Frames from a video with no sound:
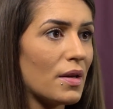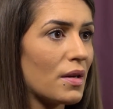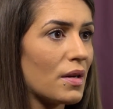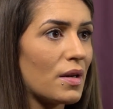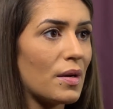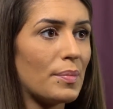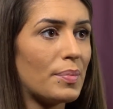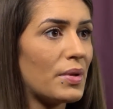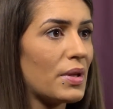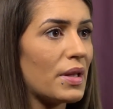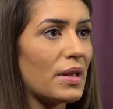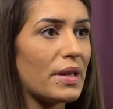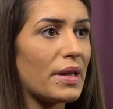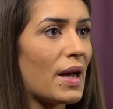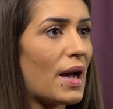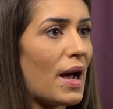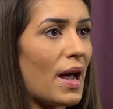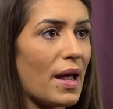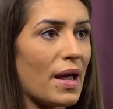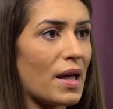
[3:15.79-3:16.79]
completely
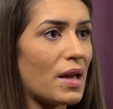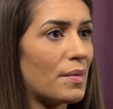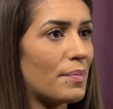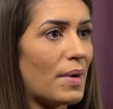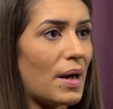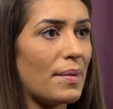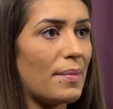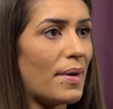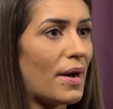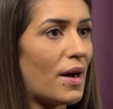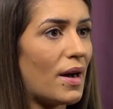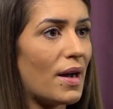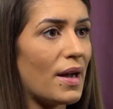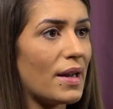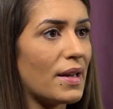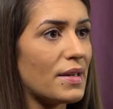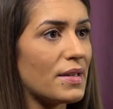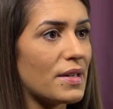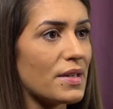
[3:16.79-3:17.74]
high out of my mind,